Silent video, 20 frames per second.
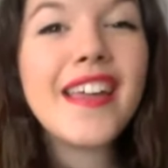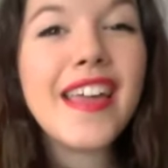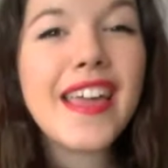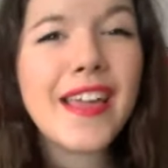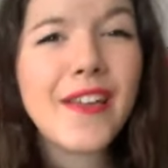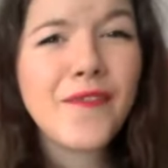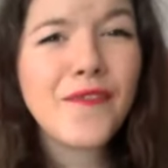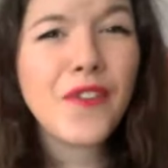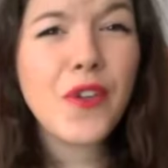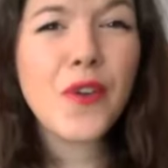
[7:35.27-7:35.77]

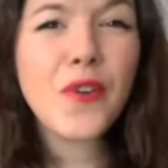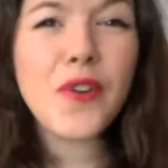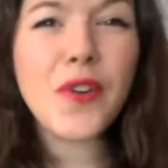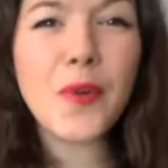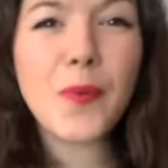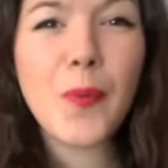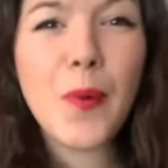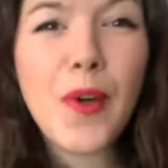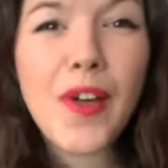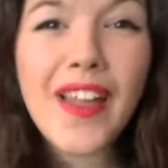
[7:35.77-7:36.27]
If you
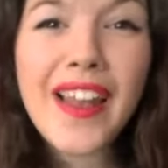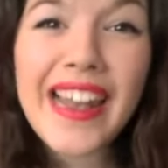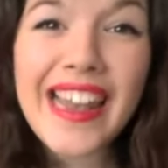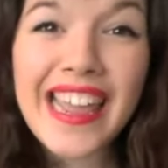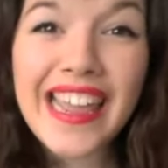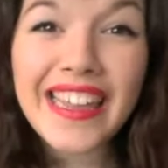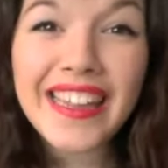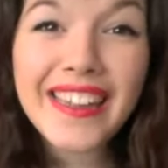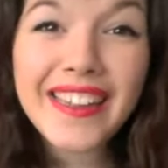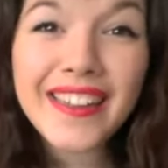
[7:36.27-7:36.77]
could put a
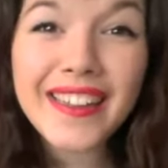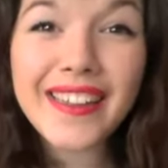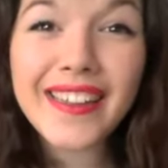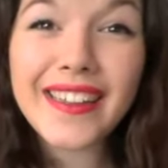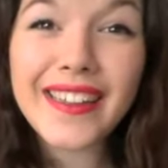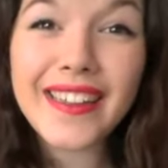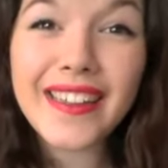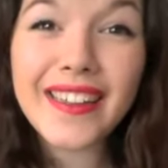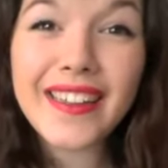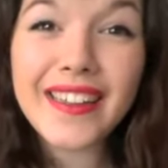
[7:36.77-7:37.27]
link,
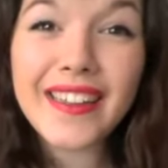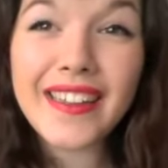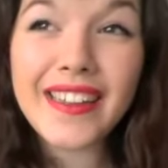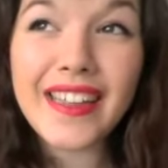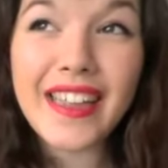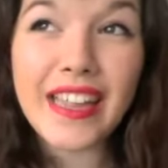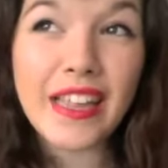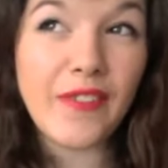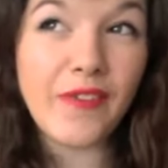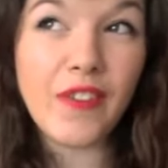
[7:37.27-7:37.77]

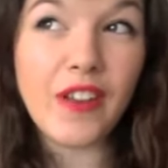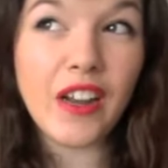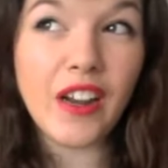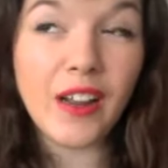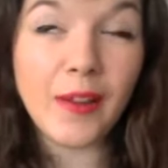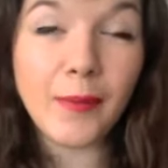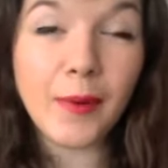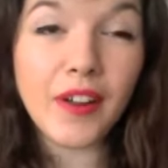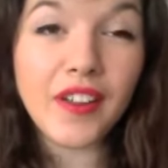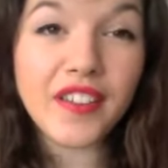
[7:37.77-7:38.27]
if you
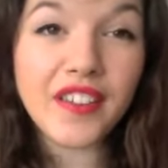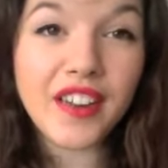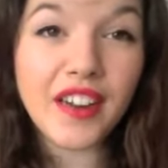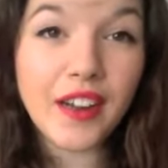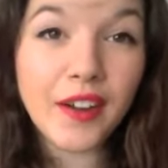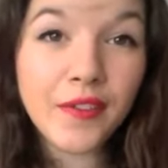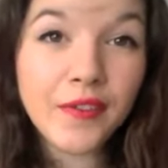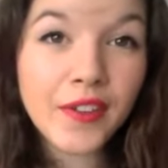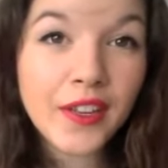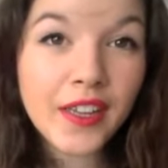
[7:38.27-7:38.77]
like my
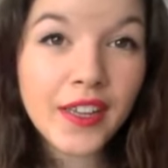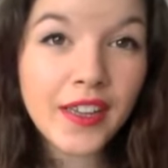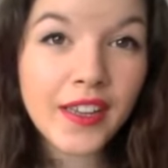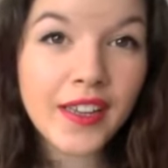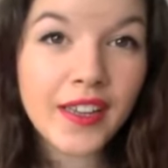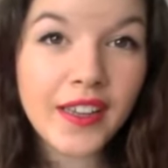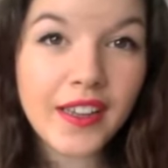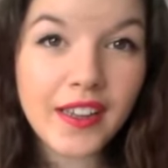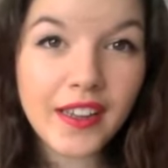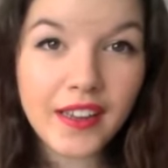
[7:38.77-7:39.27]
stuff,
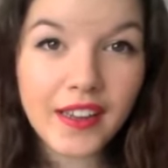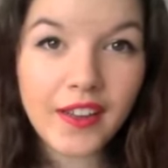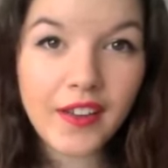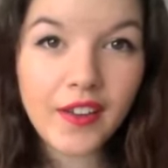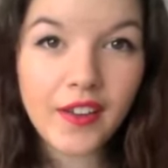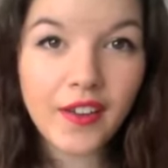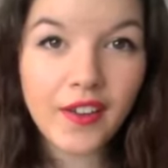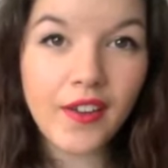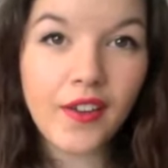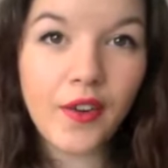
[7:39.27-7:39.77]

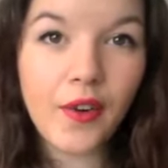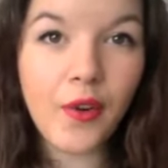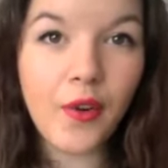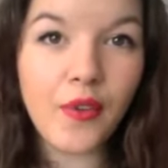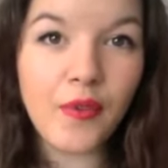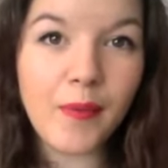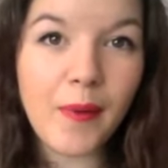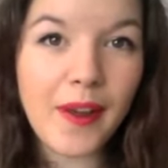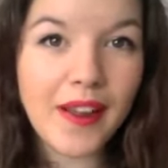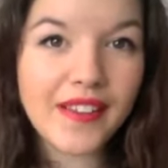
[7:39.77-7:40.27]

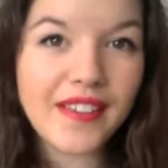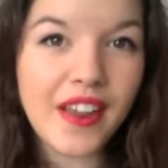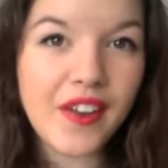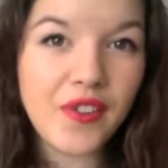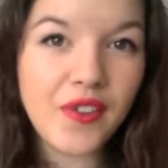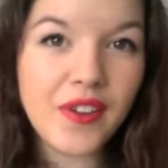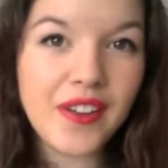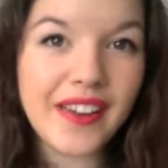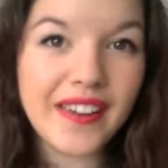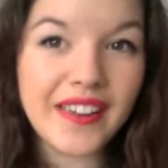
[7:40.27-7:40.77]
of my
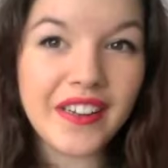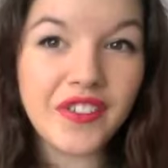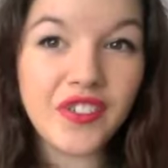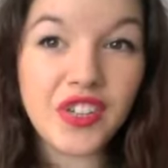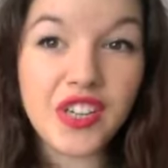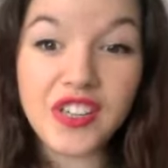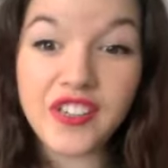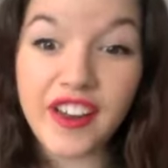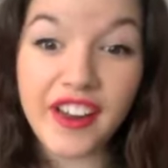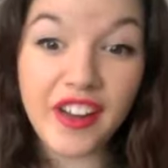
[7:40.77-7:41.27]
Eccentric English
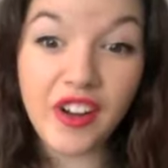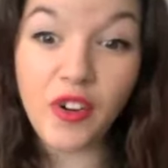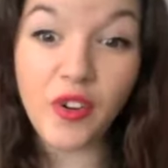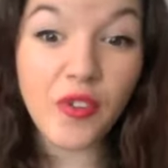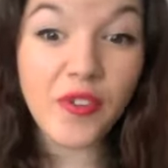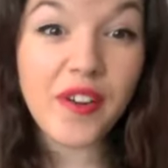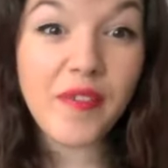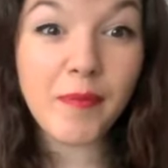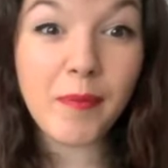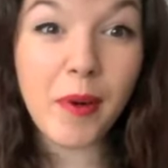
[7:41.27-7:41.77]
G channel,
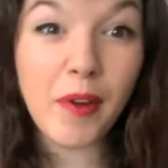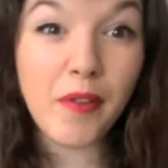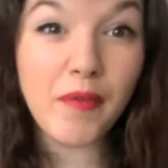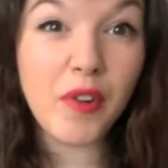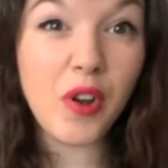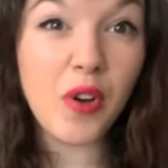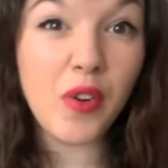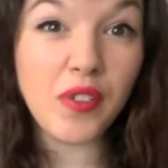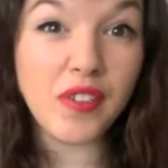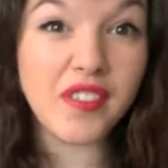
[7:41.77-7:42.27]
or even my
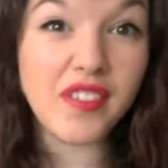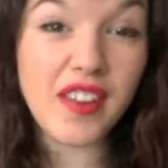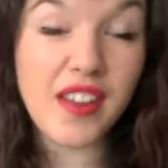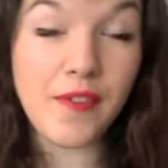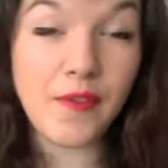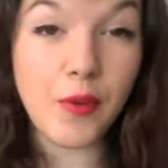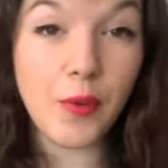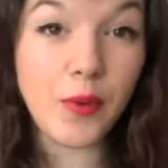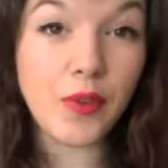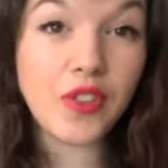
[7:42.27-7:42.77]
vlogs,
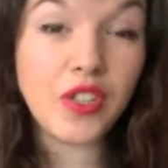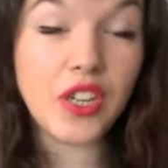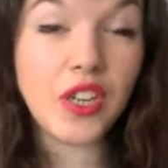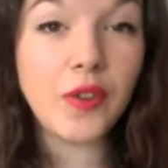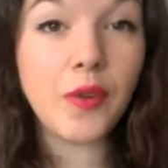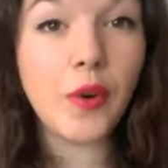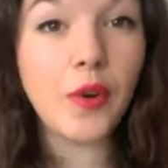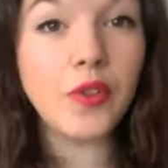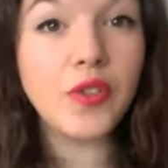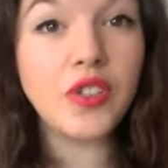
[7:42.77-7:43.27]
if you want
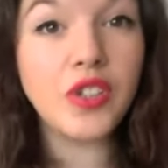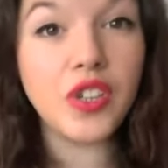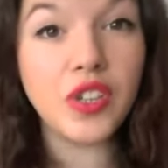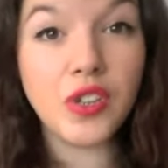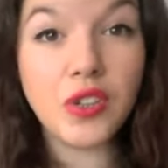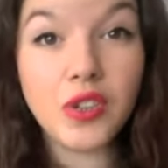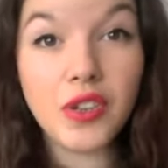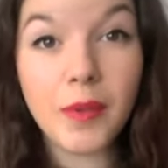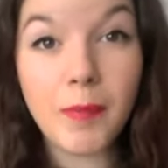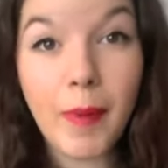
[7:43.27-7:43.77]
to,
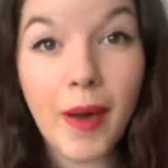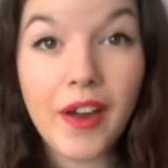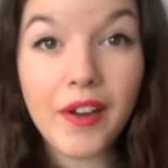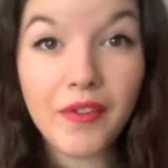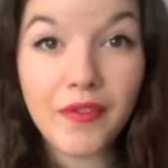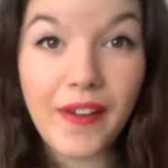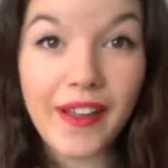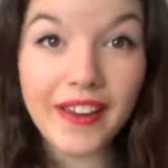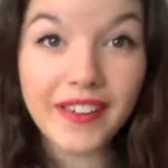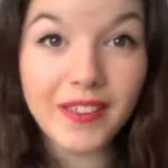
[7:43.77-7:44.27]
onto the Buck
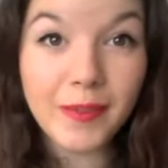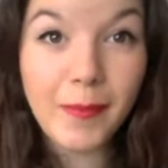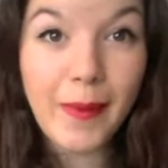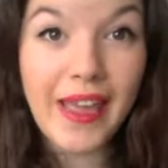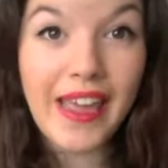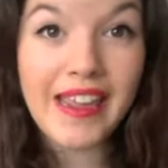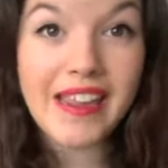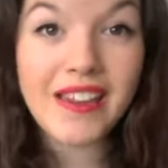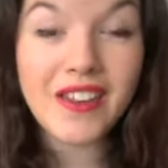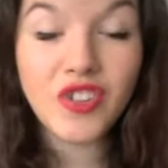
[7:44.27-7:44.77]
Factor
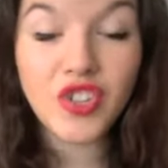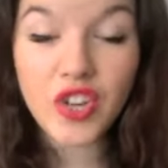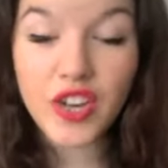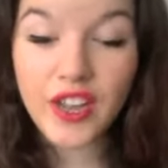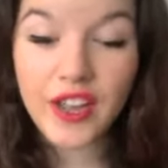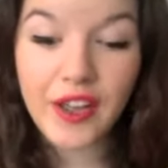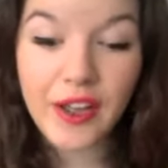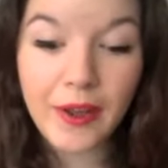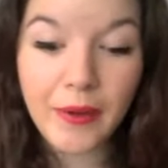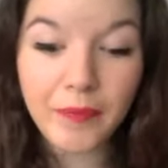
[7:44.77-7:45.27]
page,
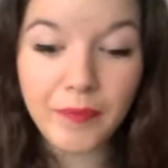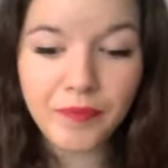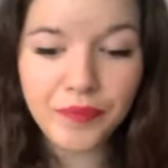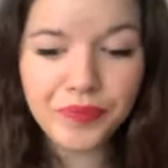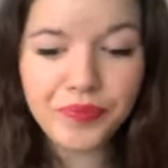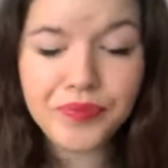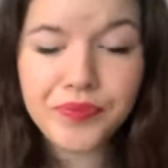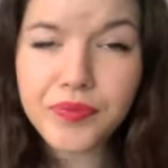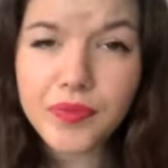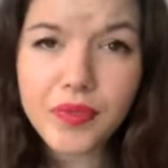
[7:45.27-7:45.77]

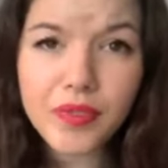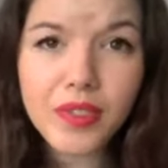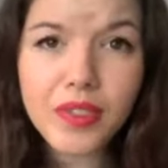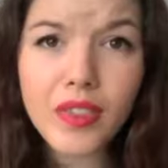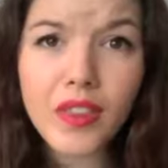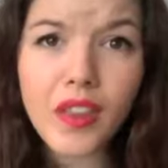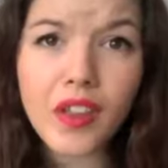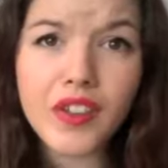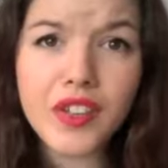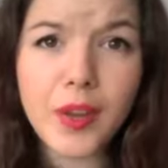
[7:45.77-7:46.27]

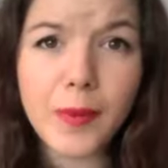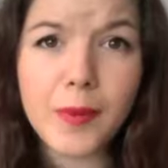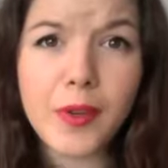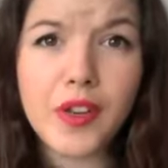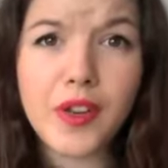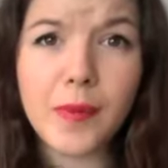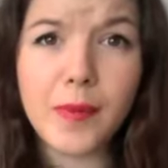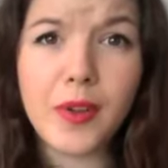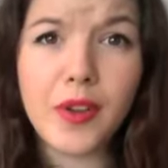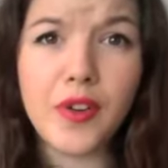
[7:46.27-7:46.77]

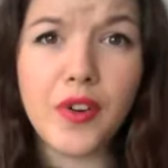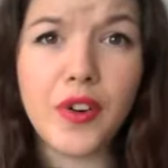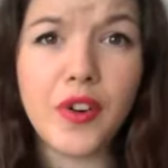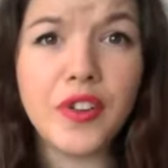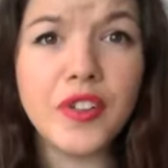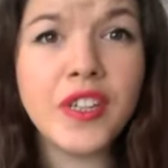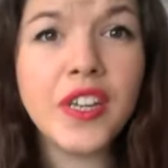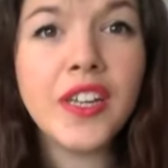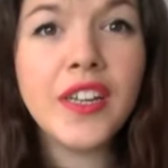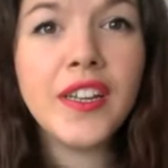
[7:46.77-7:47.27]

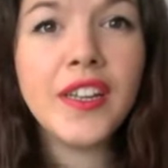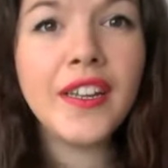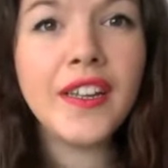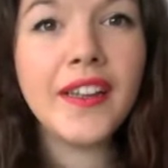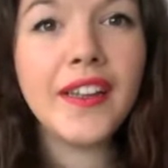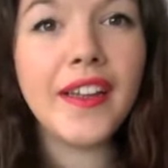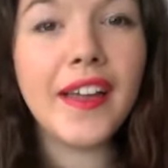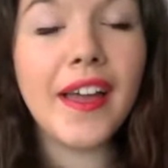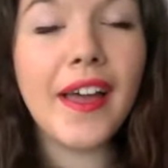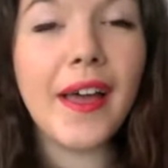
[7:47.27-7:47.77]

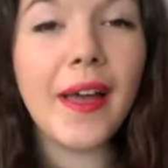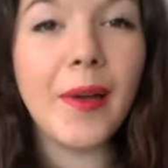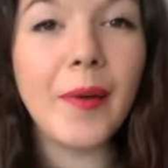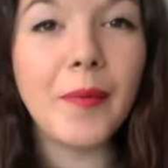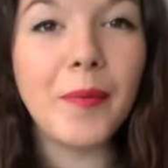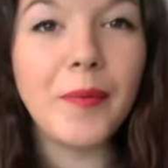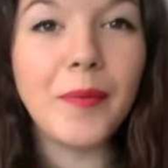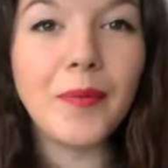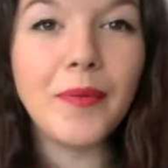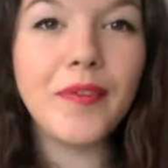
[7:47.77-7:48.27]

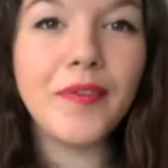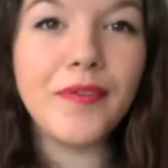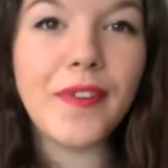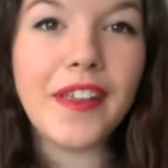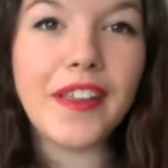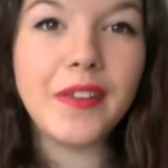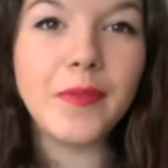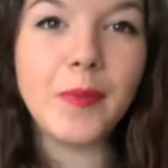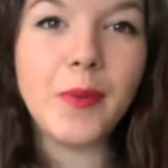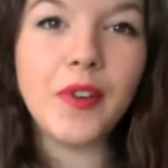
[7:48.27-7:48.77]

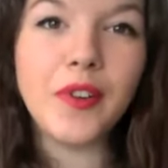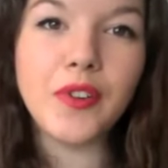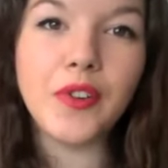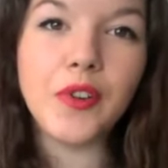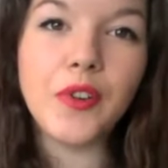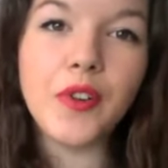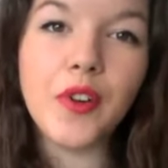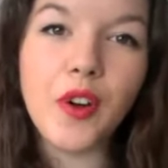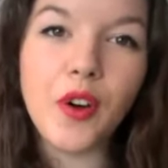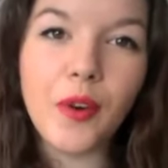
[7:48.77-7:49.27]

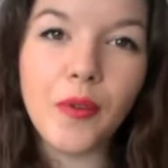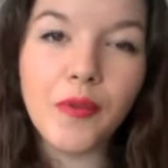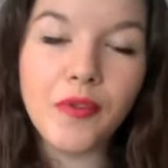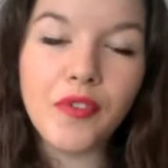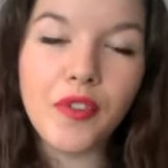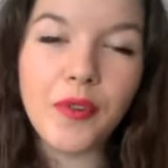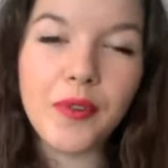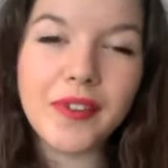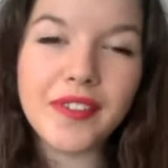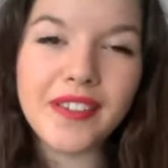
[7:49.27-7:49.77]

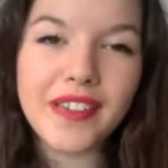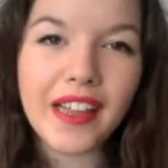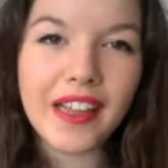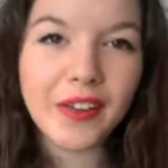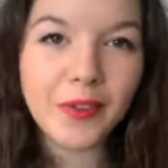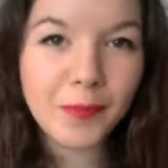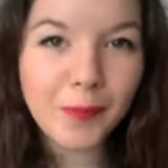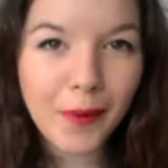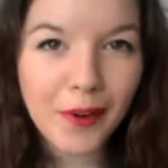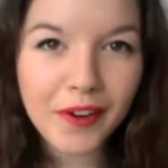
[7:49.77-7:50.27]

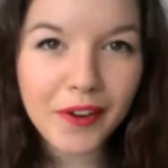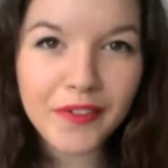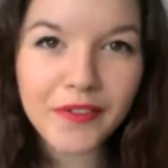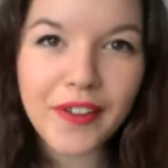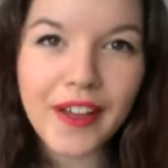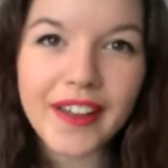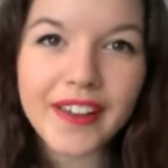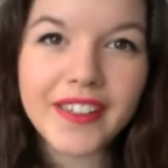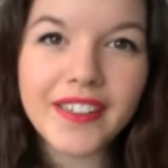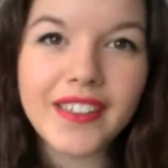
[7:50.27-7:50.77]
www.facebook.com/Buck
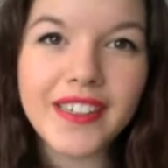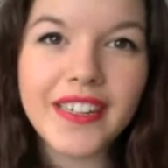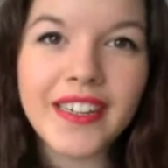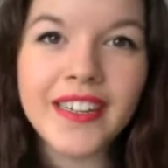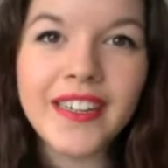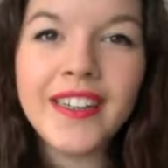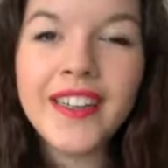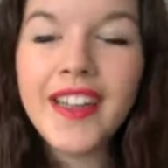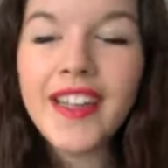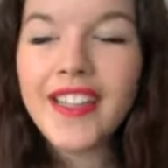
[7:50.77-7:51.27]

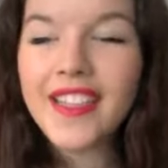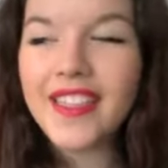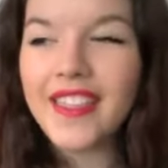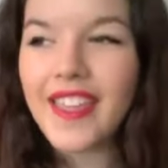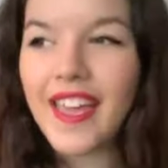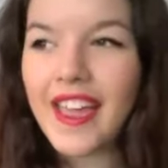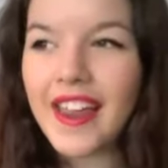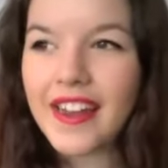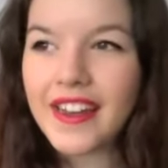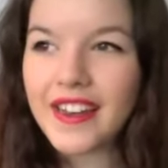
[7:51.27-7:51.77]
Factor,
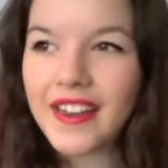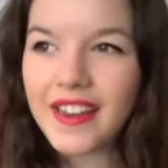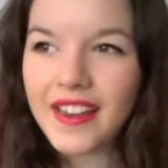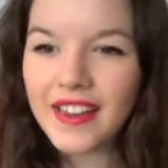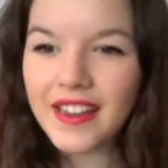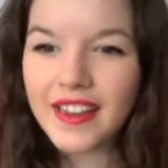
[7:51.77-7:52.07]
then